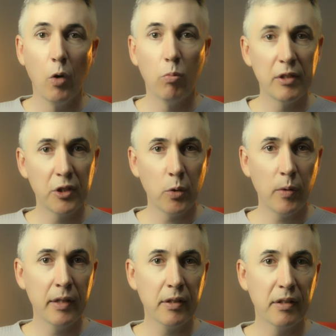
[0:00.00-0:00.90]
One
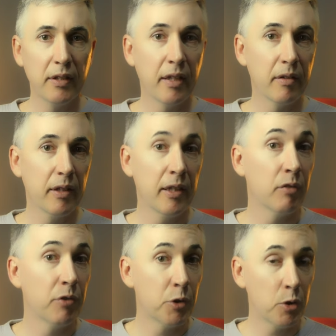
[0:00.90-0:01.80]
story's set in the
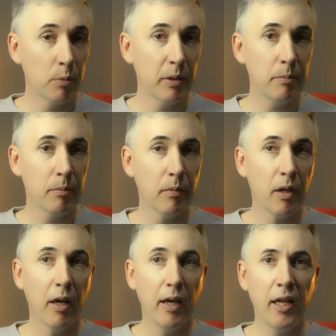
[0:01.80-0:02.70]
future a bit,
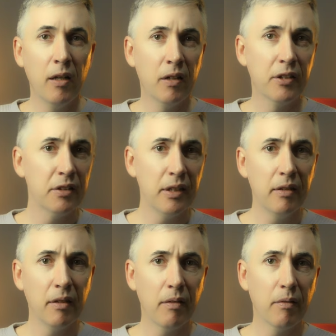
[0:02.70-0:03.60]
and I just
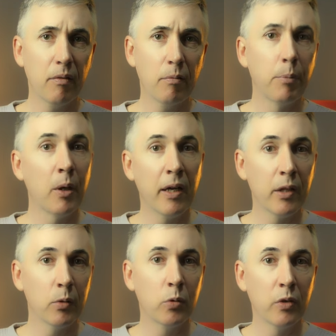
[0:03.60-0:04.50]
didn't buy
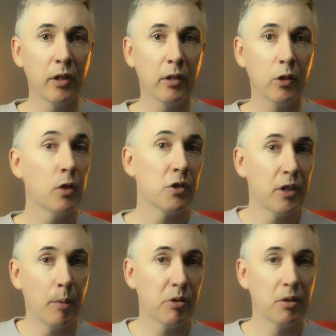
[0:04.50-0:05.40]
all the
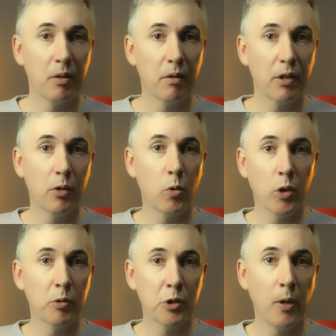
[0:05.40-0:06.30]
concepts the
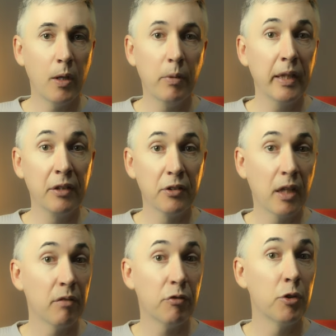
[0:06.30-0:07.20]
author was trying to bring into
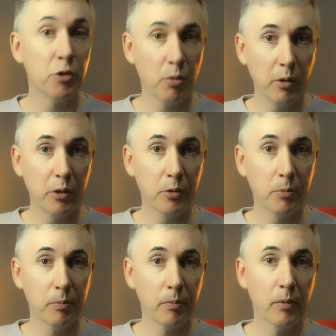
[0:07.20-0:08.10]
that future world.
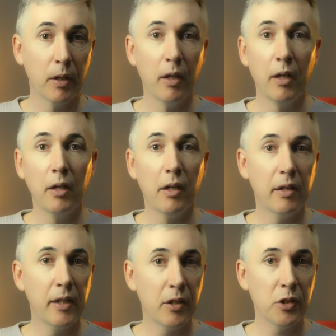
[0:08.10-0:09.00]

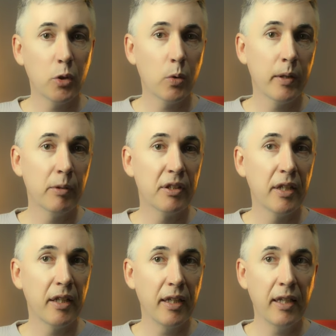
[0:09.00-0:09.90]
The other story was
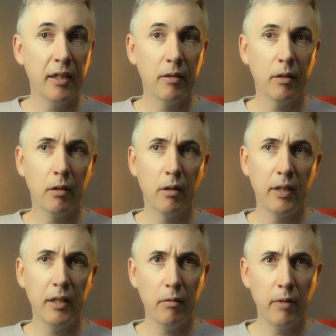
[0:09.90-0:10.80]
set in, I
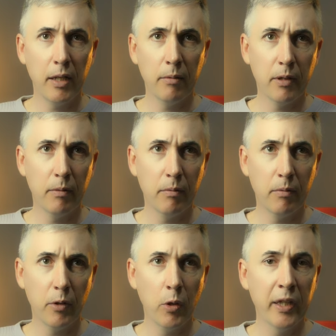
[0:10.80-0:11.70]
think, around
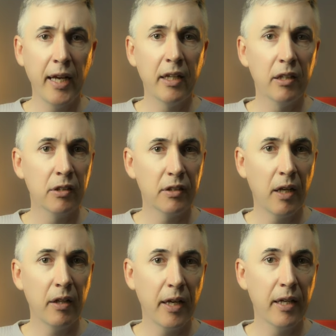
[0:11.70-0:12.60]
early 80s,
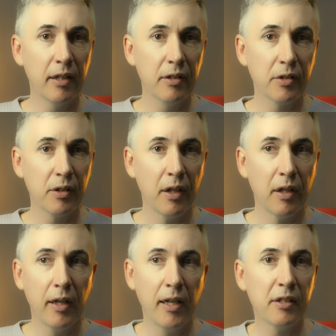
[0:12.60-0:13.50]
start of the 80s,
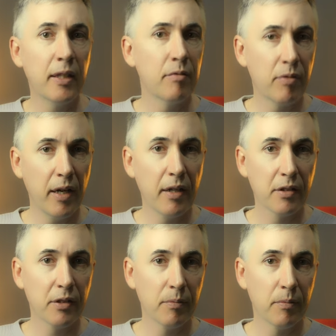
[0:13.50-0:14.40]
and it's set in
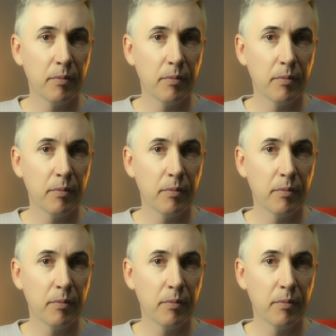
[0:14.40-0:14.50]
France.